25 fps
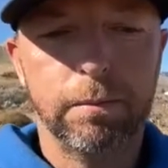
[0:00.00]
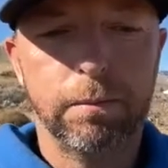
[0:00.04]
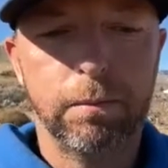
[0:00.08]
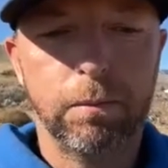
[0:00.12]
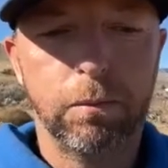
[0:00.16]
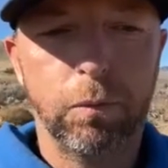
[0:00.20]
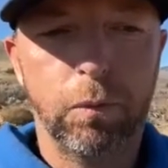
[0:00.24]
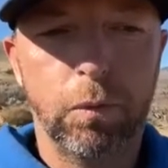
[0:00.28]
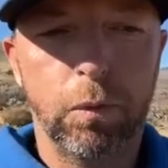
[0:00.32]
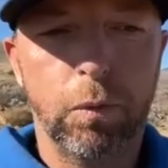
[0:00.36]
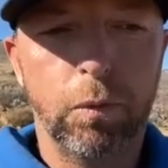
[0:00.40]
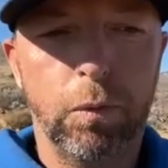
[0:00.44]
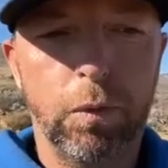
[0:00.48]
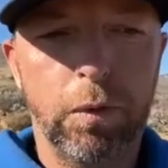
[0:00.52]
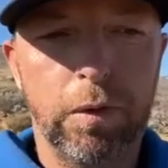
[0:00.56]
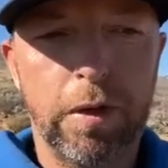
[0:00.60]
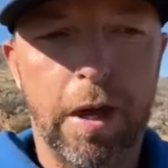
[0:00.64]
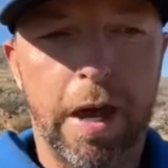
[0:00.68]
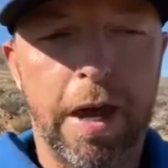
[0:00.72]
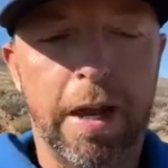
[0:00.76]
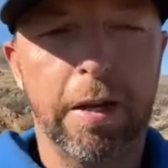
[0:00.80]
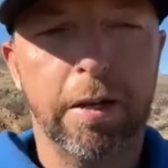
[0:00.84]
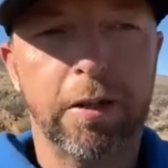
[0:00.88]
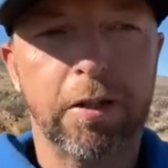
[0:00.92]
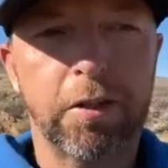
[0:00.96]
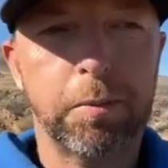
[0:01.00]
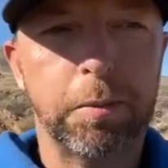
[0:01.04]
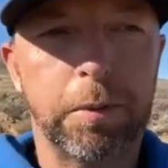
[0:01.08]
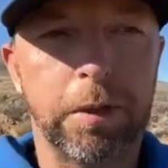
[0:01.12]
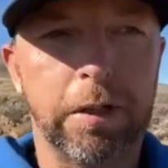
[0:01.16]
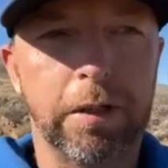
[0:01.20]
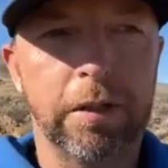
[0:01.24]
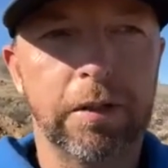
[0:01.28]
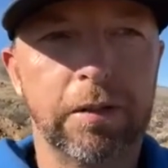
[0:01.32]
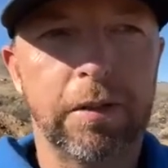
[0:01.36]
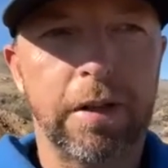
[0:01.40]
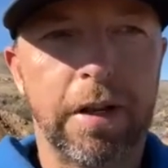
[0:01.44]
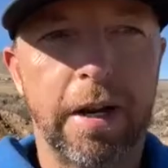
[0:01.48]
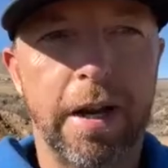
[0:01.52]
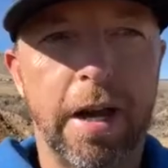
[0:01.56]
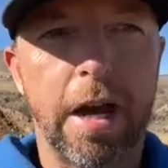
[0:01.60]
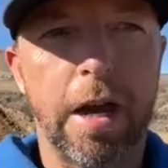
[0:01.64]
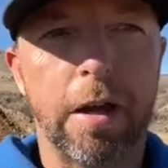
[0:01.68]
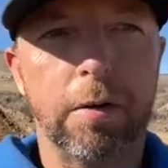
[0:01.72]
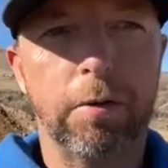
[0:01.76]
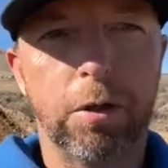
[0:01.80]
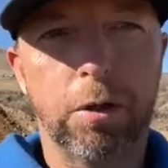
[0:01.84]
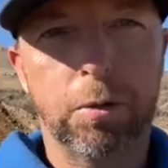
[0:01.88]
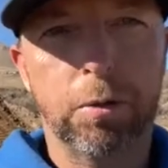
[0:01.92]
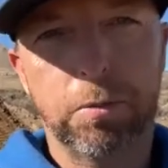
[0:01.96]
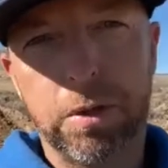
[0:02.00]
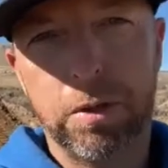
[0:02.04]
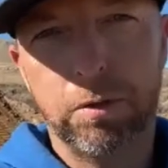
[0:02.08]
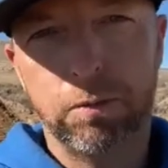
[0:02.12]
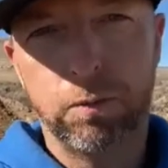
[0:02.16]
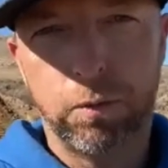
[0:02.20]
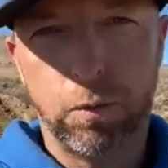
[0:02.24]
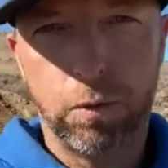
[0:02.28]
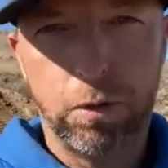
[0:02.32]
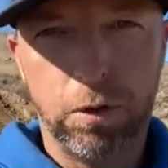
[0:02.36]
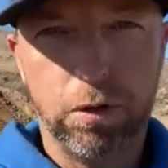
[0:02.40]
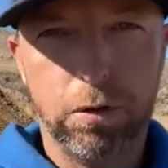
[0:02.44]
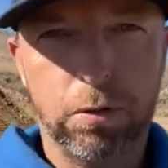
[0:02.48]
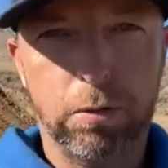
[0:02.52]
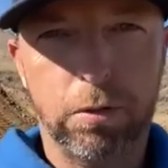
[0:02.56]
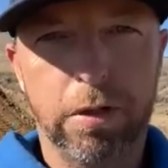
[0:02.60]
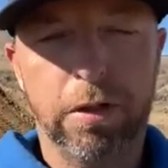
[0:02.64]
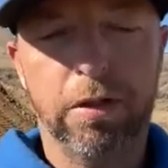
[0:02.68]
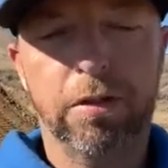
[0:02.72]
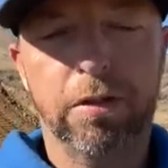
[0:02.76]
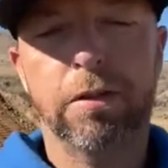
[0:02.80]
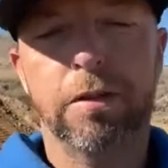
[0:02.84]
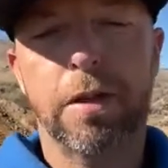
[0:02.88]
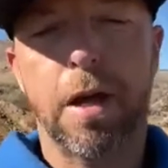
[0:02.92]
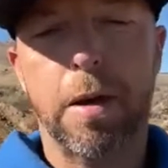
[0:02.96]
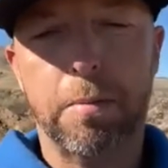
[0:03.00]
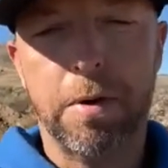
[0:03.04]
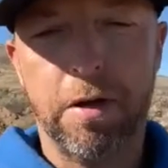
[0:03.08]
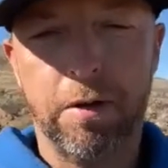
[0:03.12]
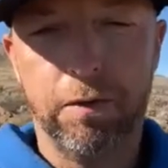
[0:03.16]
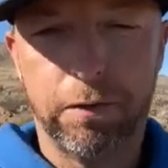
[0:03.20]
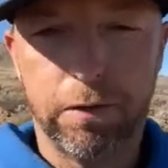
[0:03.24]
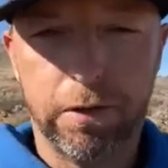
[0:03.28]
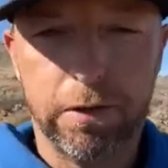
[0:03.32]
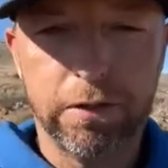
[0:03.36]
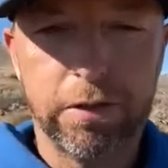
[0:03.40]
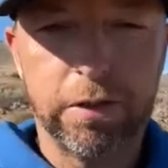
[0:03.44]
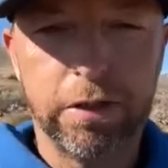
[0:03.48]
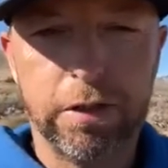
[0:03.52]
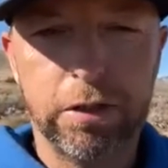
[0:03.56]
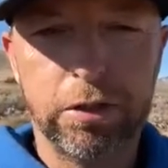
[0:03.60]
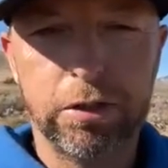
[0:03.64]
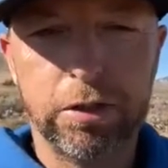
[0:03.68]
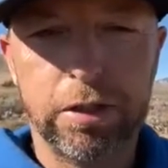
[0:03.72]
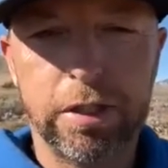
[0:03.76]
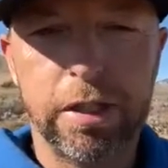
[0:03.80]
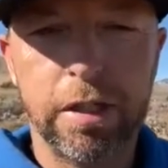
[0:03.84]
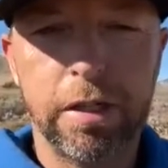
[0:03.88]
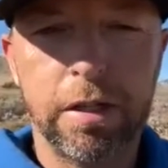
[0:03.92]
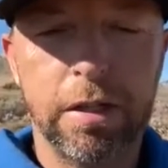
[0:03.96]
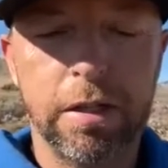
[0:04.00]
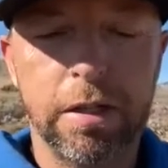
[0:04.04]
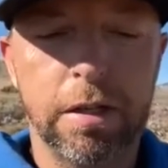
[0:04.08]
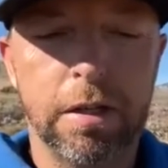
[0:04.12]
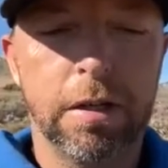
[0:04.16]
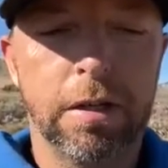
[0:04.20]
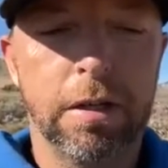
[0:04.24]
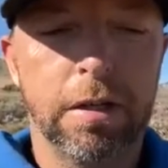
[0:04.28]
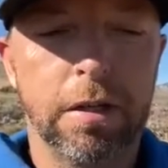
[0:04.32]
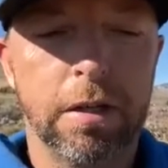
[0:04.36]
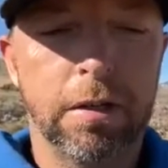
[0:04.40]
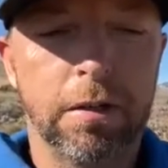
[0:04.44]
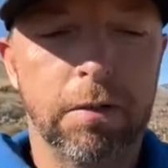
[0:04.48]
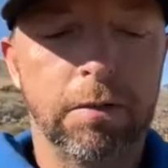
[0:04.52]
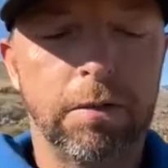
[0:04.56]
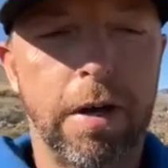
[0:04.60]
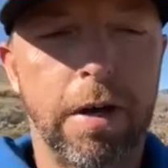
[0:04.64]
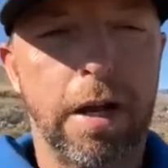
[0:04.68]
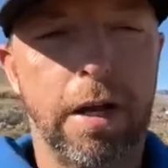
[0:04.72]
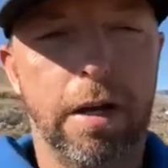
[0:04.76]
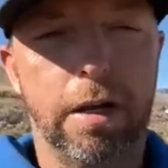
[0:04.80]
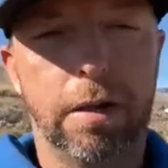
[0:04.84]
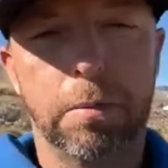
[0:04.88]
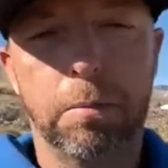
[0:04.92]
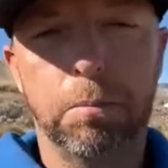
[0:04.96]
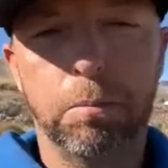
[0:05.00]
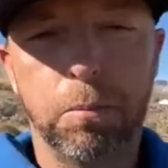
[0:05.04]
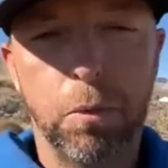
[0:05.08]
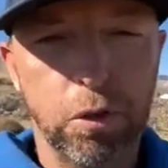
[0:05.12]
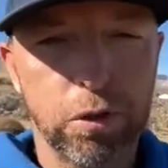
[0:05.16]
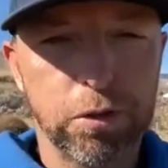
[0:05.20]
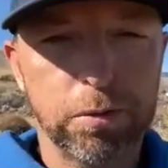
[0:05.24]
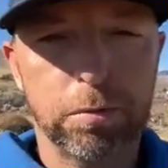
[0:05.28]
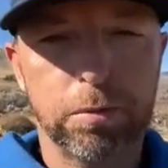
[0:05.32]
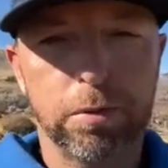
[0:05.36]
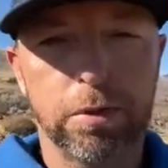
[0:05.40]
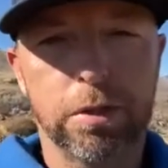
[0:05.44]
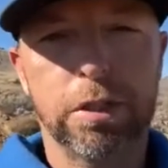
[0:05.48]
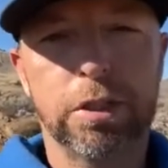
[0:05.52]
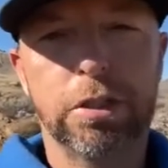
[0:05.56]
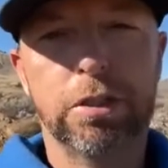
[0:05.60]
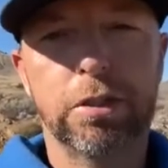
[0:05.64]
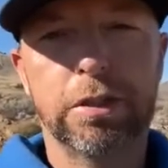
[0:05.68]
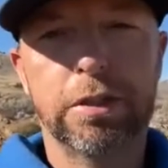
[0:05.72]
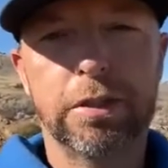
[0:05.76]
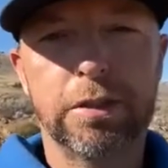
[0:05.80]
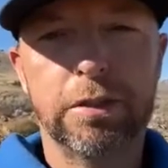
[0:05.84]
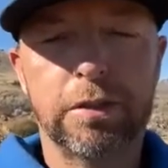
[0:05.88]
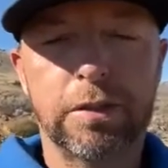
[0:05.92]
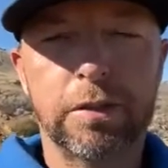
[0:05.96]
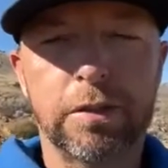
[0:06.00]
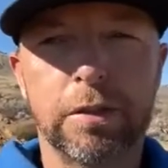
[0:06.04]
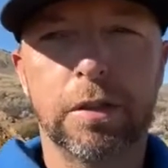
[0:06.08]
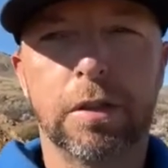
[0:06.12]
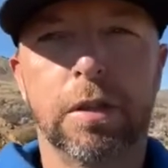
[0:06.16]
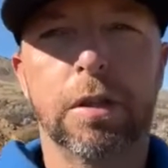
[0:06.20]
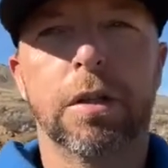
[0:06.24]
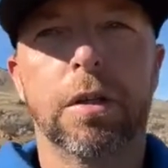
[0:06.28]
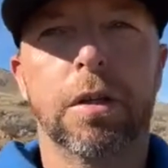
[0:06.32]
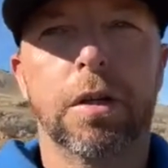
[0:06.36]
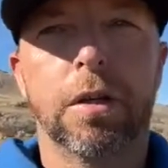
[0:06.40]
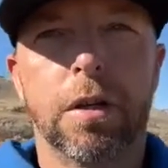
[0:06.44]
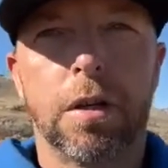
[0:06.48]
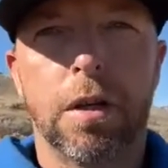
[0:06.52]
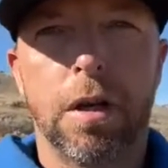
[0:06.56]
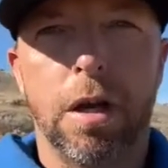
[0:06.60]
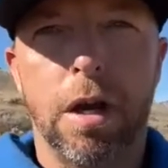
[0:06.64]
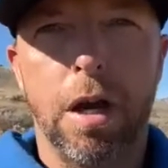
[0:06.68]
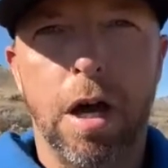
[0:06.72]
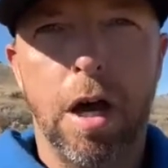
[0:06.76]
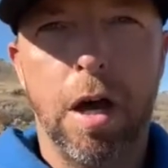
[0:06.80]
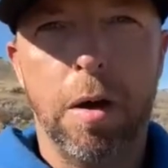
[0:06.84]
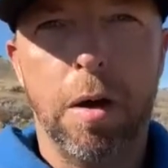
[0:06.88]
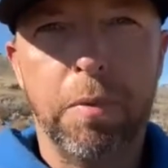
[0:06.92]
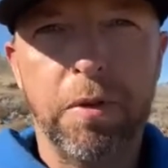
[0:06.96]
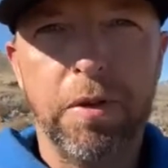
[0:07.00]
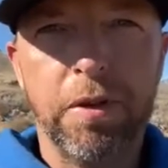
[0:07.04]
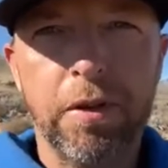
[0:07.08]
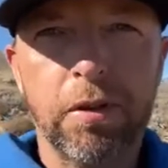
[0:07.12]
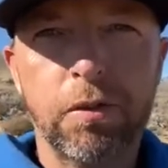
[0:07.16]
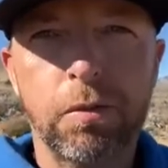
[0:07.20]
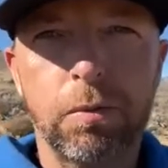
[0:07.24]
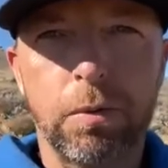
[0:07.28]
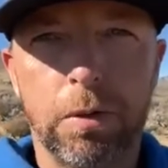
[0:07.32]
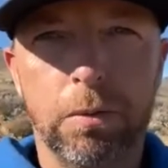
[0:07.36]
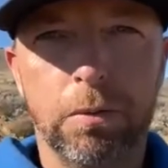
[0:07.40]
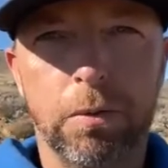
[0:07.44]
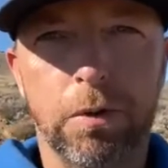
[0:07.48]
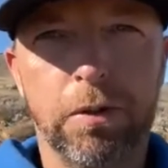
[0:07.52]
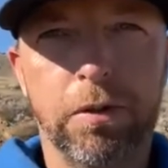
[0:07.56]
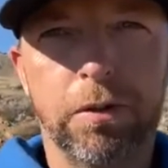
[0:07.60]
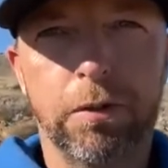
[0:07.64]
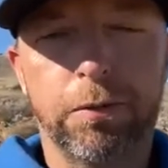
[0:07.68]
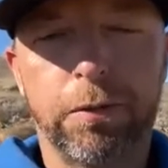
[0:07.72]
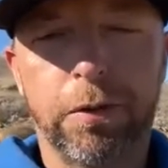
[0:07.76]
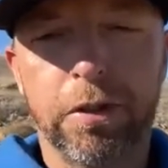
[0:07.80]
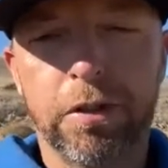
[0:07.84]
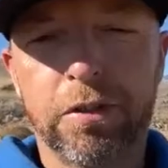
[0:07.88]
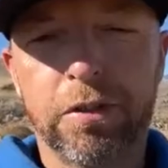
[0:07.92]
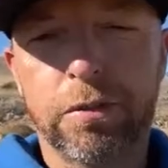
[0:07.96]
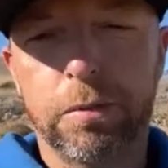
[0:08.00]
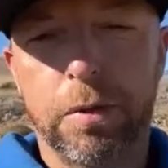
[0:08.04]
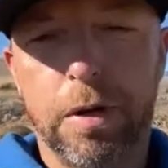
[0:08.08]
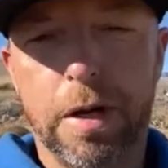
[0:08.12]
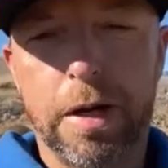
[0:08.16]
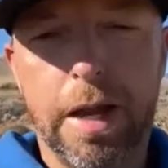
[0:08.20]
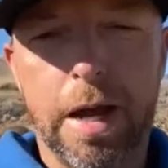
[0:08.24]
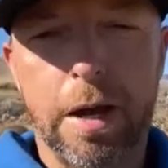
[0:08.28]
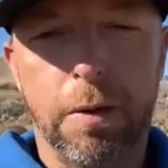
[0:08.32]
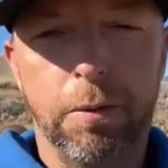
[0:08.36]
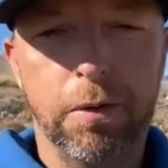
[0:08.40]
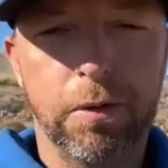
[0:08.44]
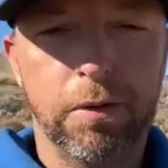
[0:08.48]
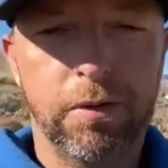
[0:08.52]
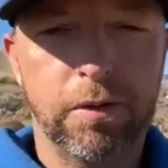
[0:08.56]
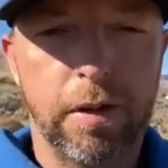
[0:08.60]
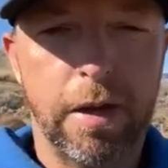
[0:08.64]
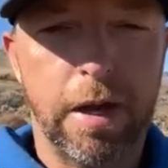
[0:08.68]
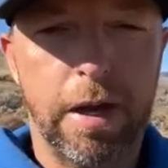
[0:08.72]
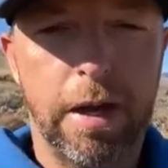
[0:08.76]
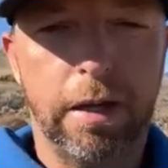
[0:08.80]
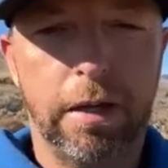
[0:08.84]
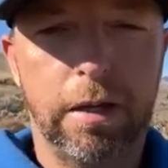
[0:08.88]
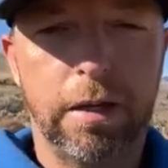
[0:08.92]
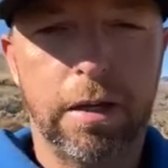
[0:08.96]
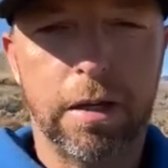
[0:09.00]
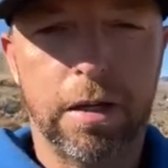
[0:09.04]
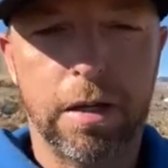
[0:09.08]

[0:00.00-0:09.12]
with that experience that I have, being 43, it's not my first injury. I've had multiple injuries, but this one was the first one that was like,